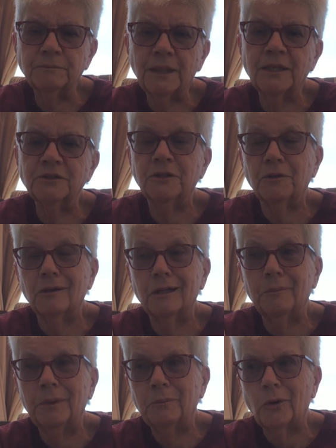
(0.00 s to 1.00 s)
because they're a little
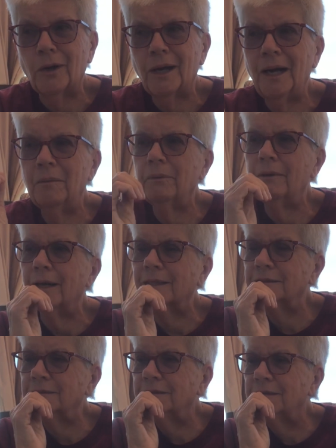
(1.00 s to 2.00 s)
bit more
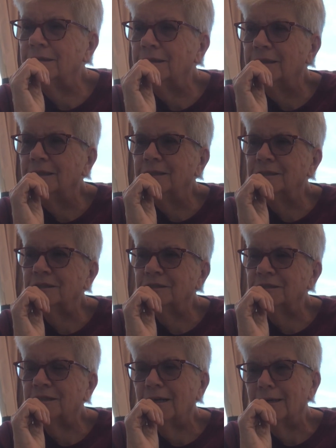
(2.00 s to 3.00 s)
complex
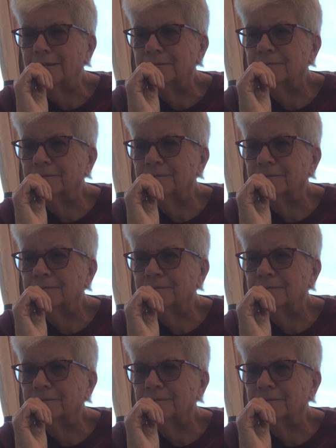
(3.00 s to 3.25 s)
just say